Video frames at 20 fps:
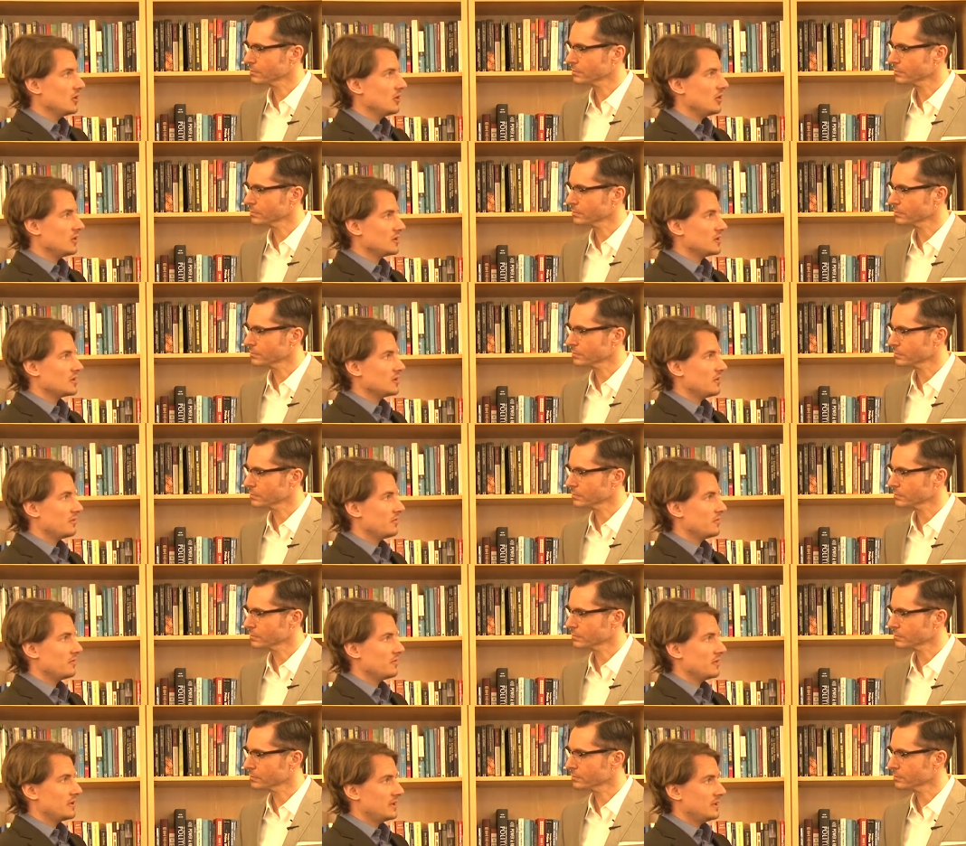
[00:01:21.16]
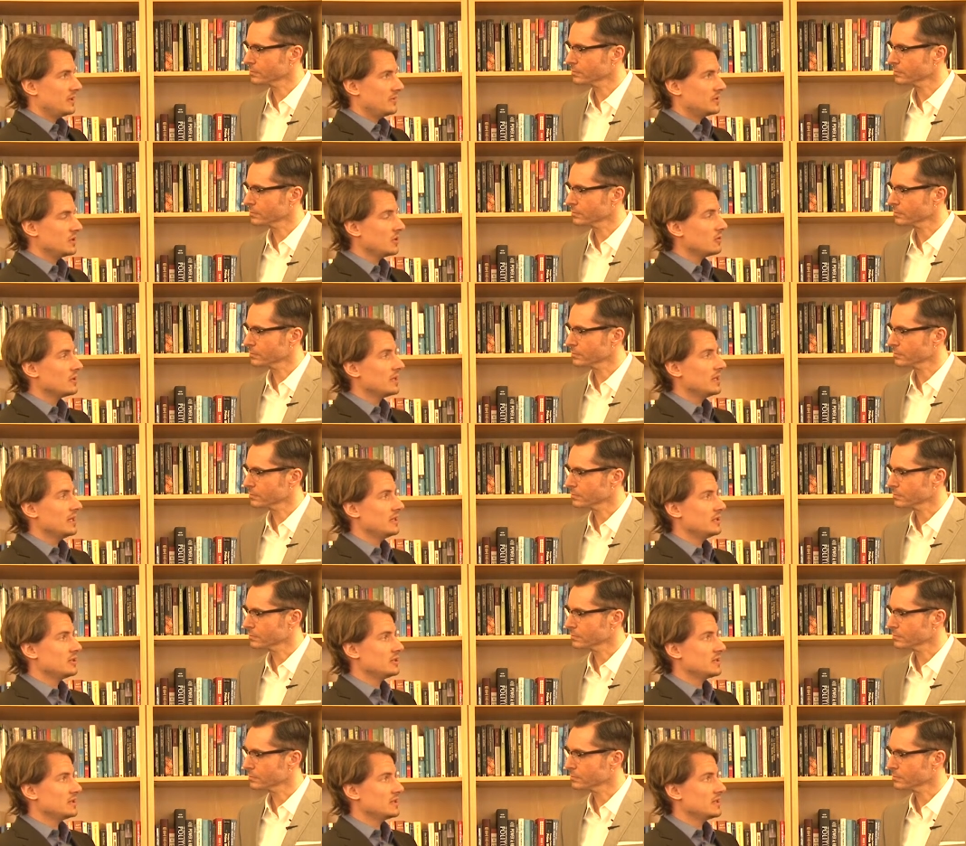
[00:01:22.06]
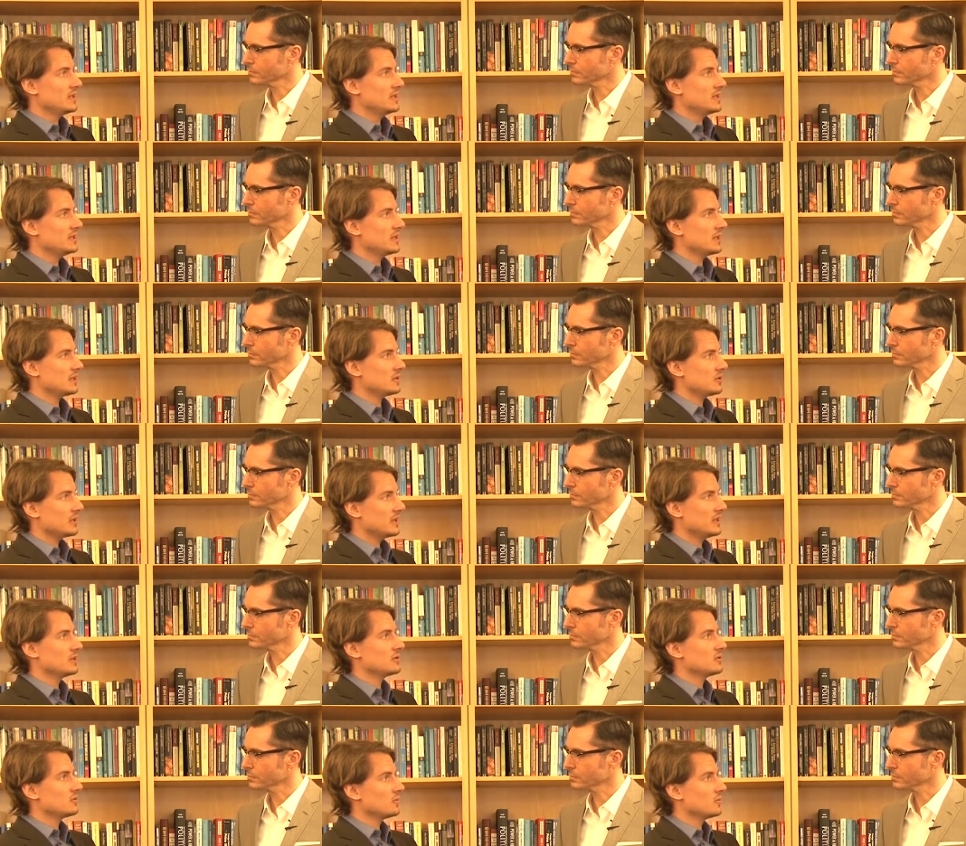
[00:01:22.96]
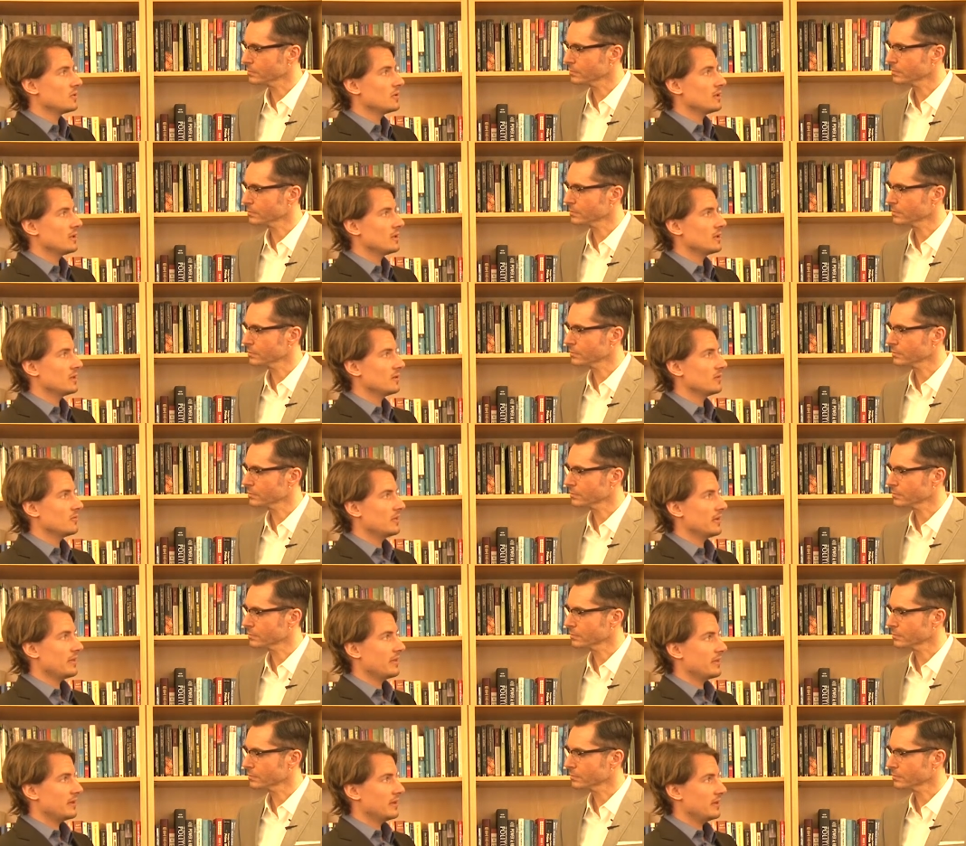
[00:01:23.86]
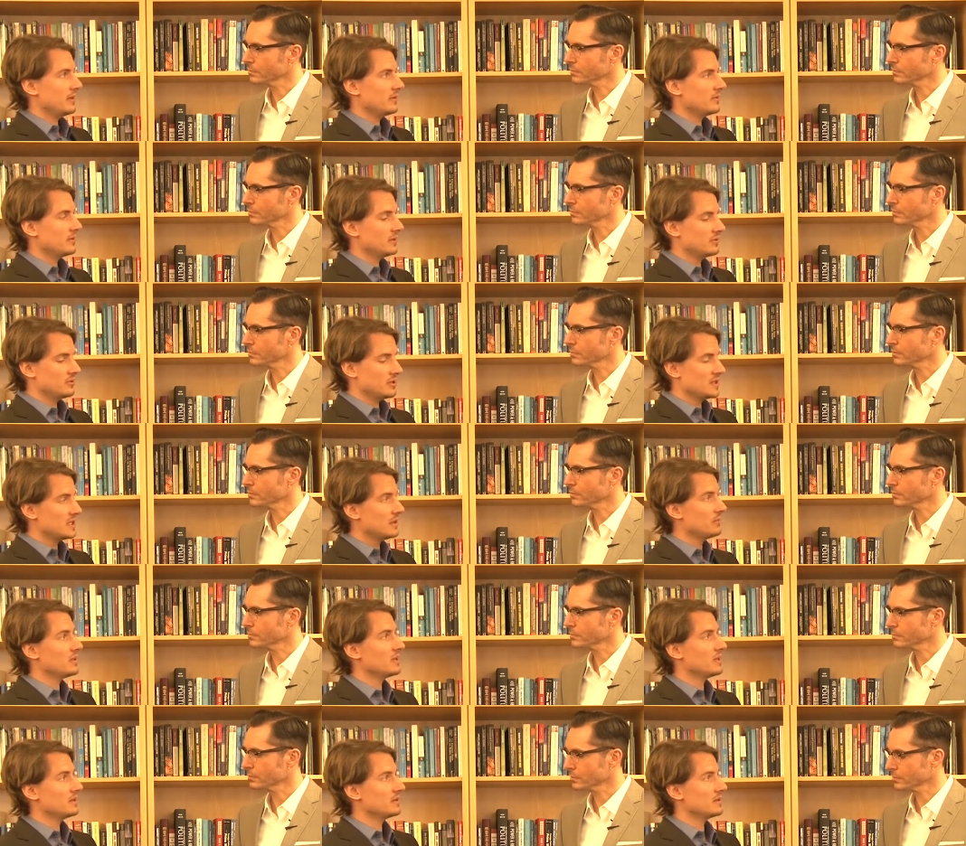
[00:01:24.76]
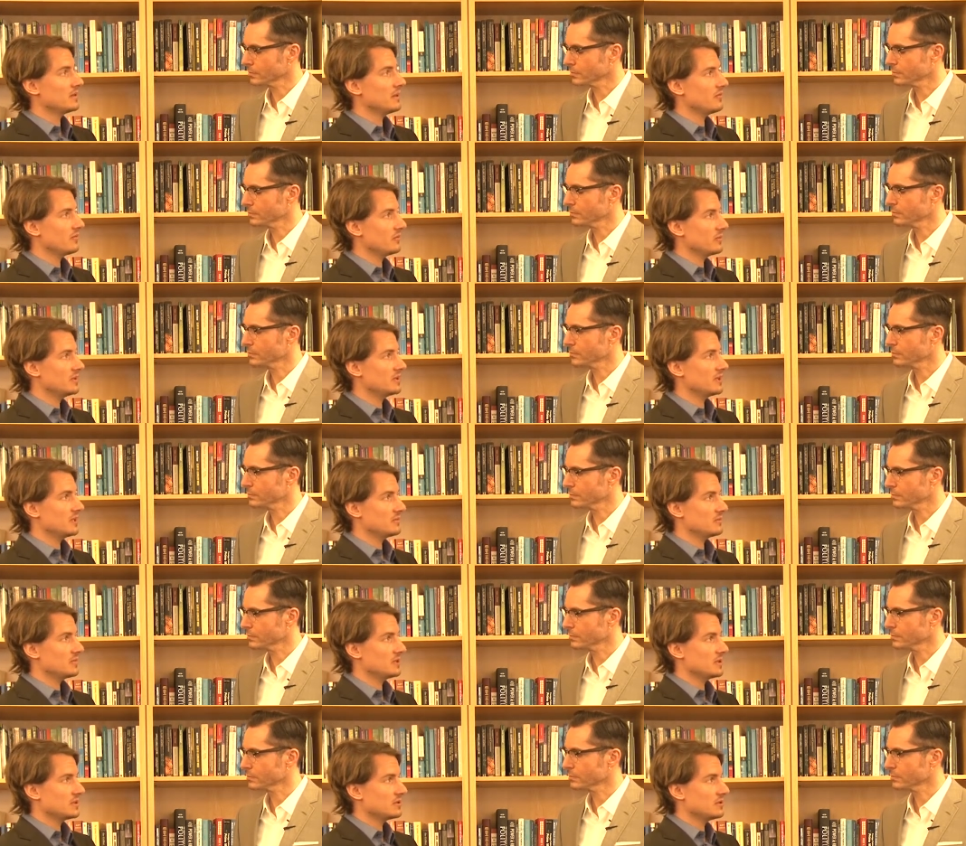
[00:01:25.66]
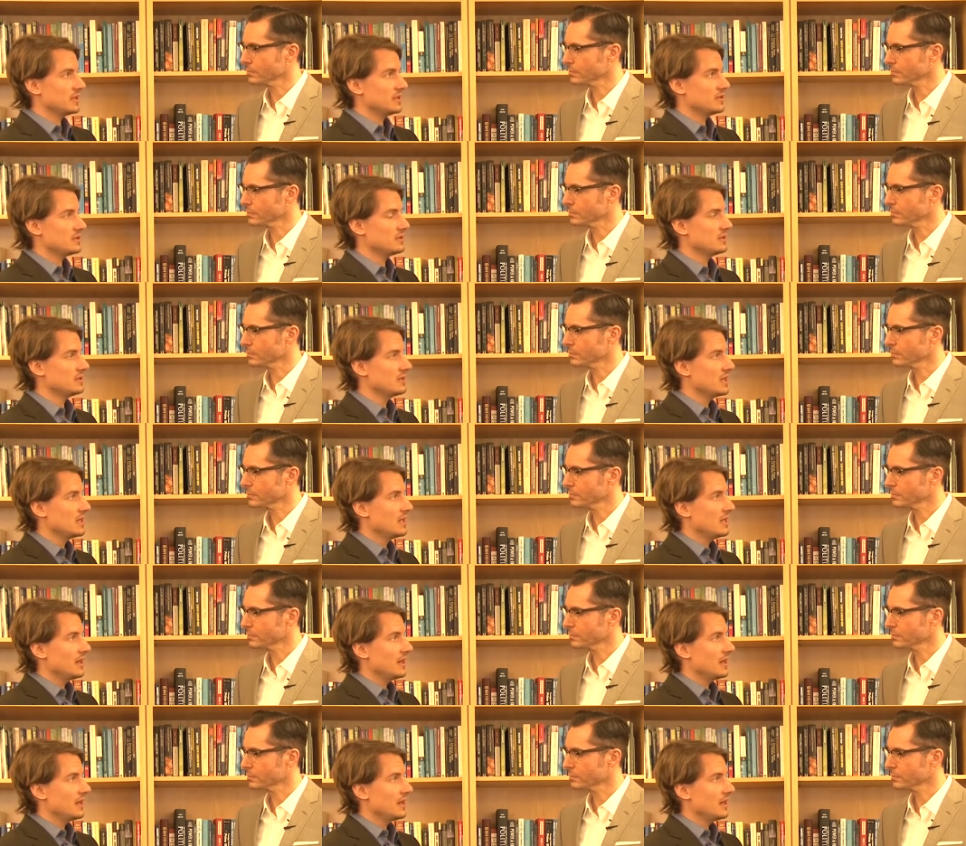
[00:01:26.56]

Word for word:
Speaker 1: lots of uh, donor agencies are trying to work with the recipient government administration